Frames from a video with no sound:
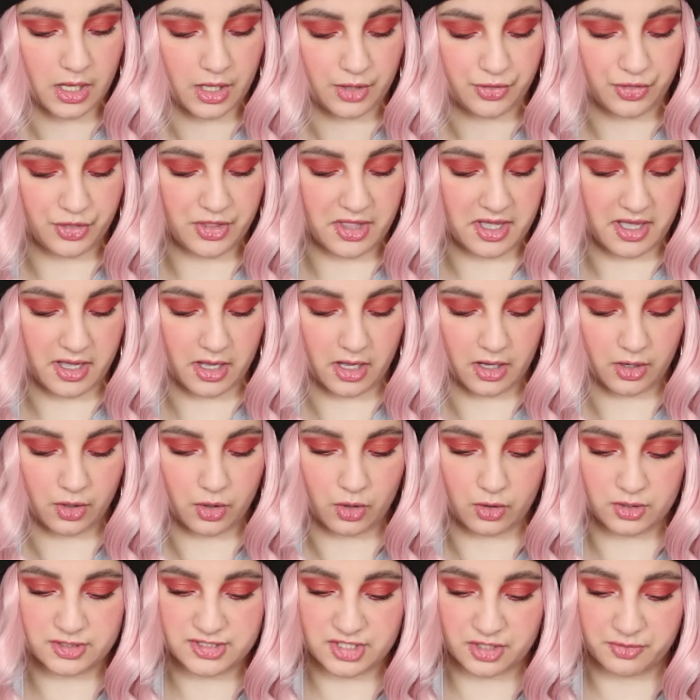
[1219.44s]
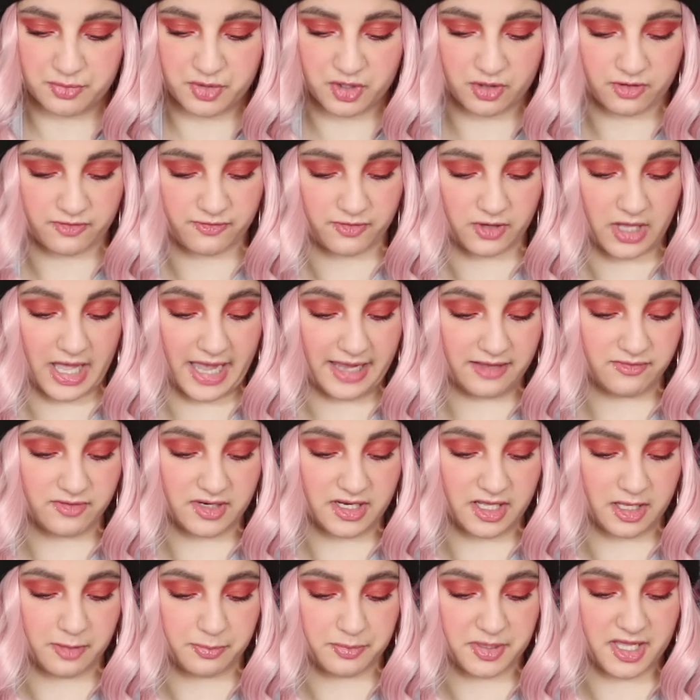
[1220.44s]
The golds are beautiful. I even
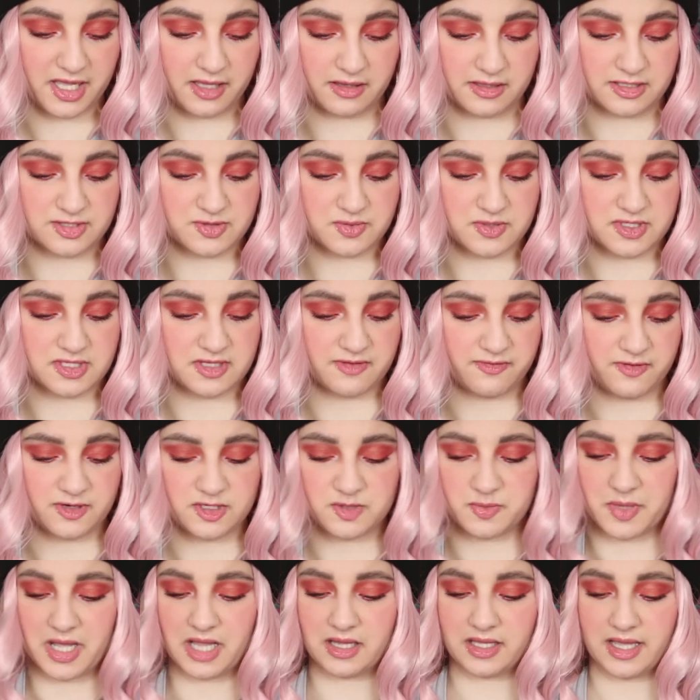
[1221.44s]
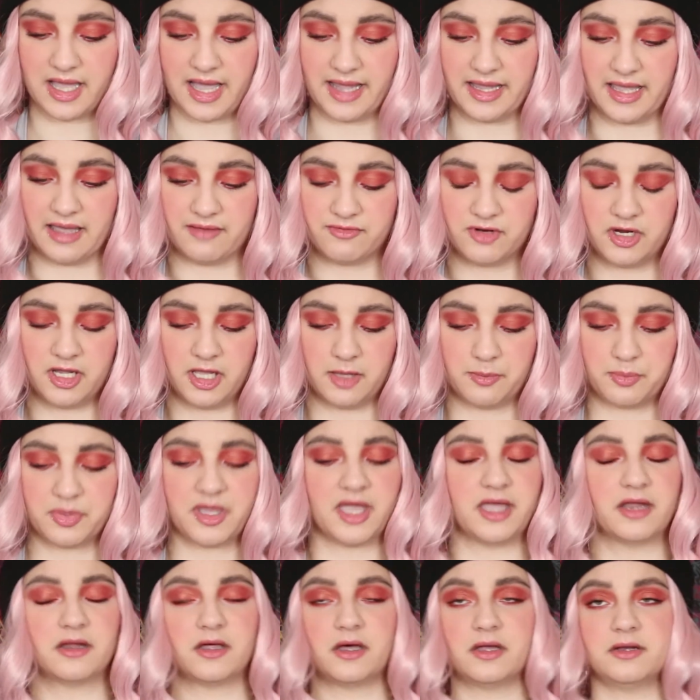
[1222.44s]
hit pan. This was the first palette I ever hit
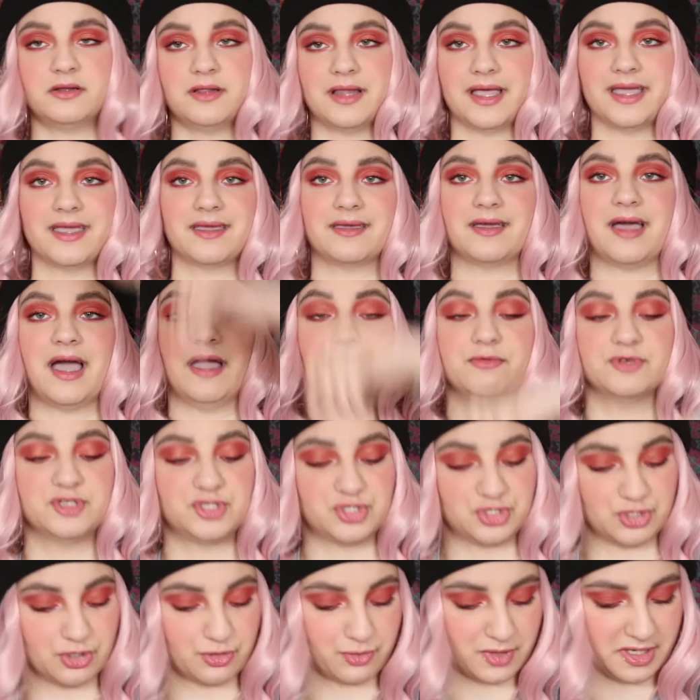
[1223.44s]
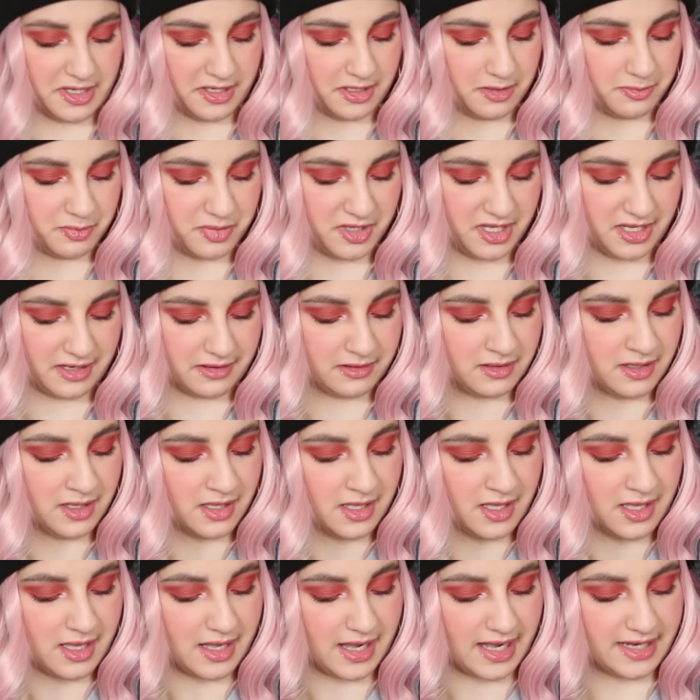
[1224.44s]
pan on. Like, I was shook when I hit pan.
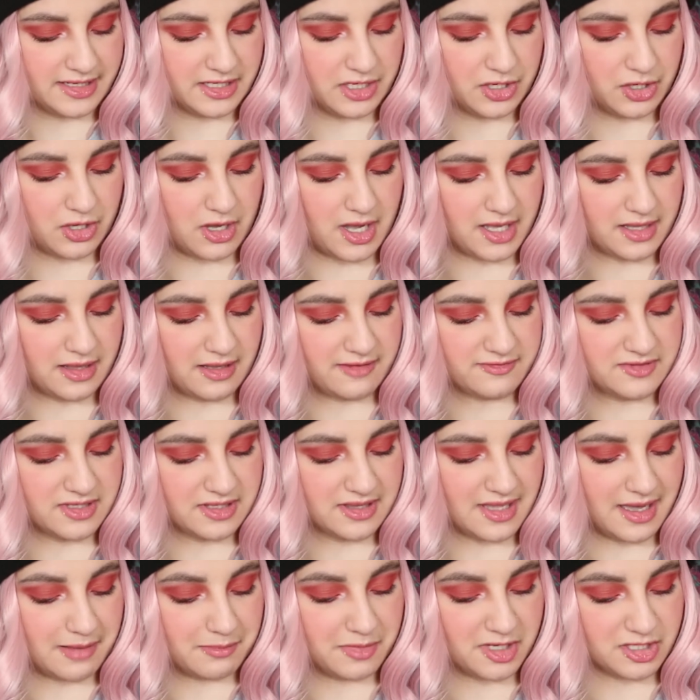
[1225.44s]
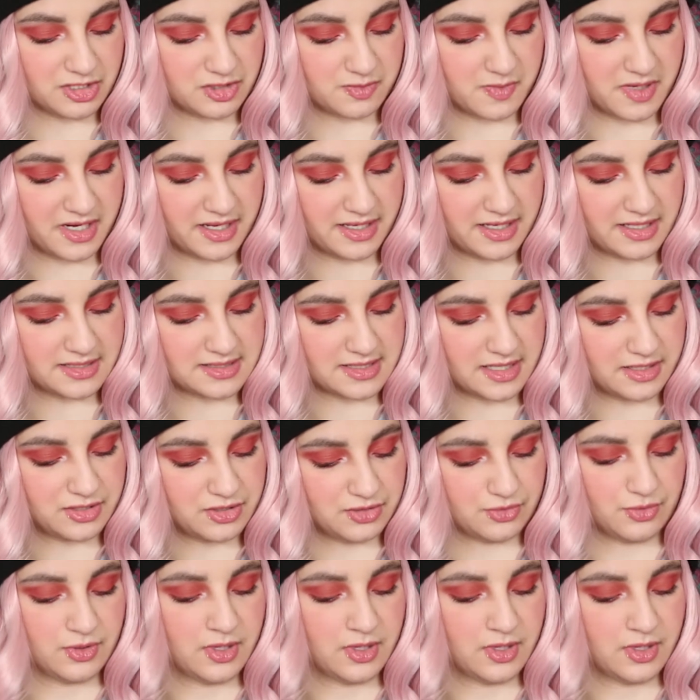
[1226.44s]
I didn't know I loved it that much, but I guess I do.